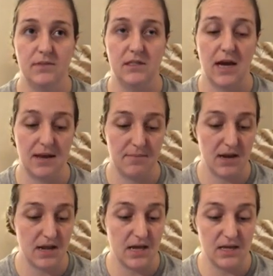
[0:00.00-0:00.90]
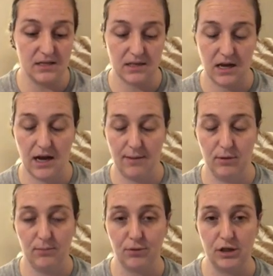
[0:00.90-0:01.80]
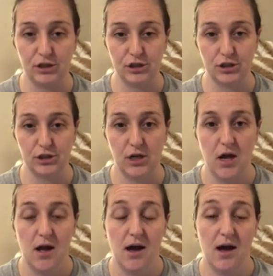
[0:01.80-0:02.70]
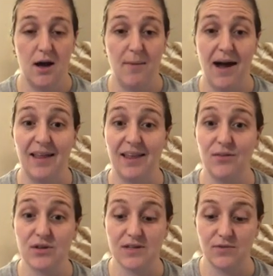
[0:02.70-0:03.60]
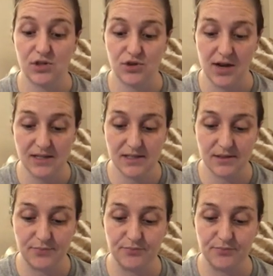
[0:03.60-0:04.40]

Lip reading: diabetes, high blood pressure, high levels of stress,